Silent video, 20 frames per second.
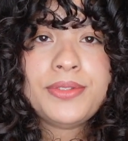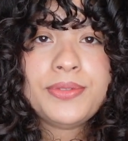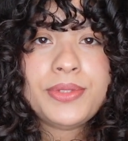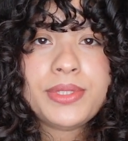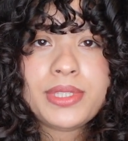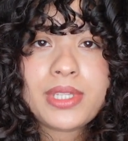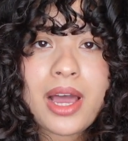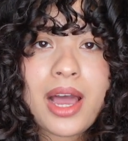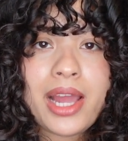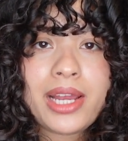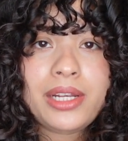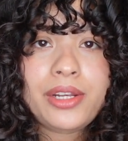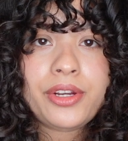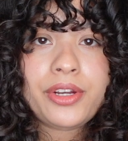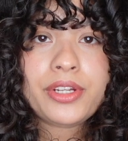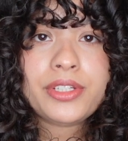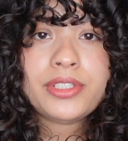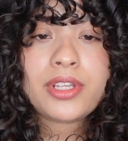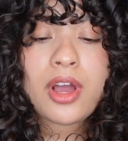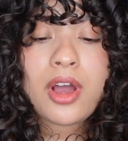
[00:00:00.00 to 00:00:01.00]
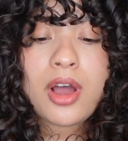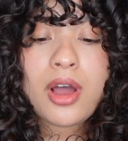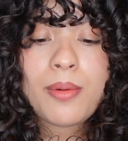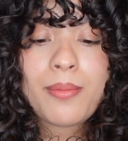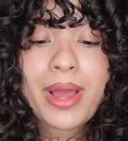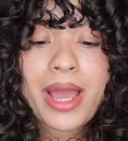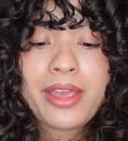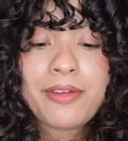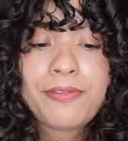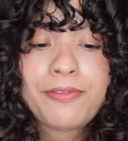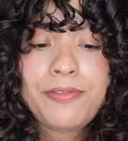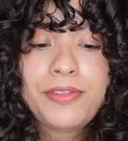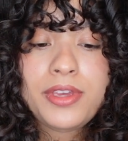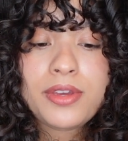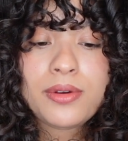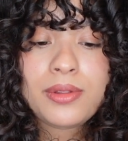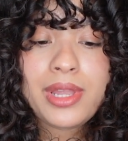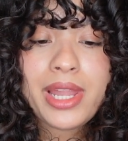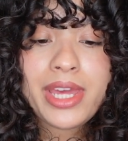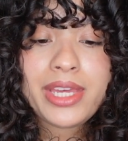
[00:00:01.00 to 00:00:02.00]
to stylers, I
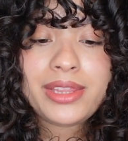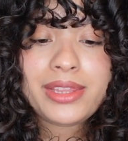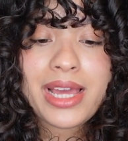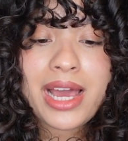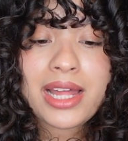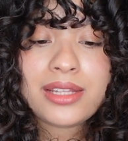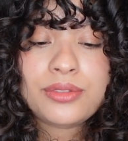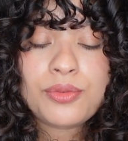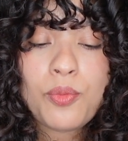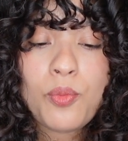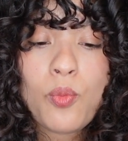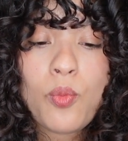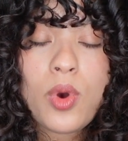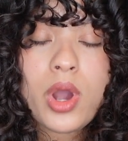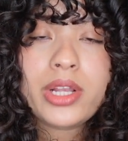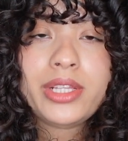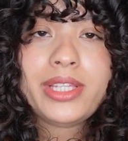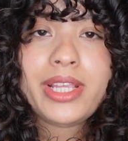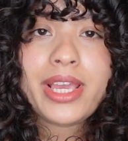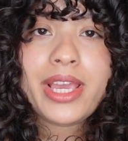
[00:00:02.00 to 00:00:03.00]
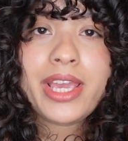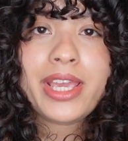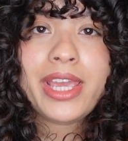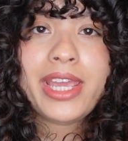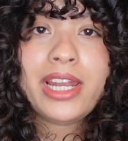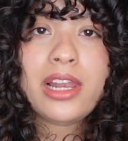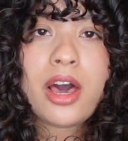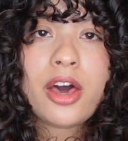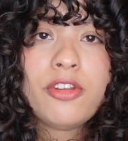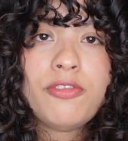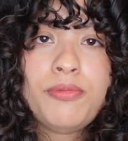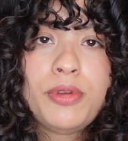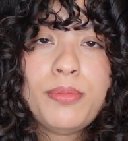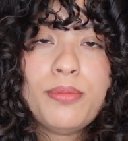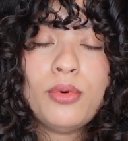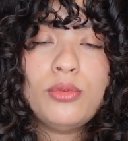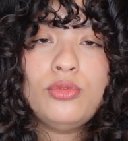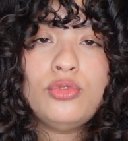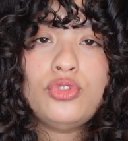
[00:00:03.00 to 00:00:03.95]
feel like that's one thing a lot of people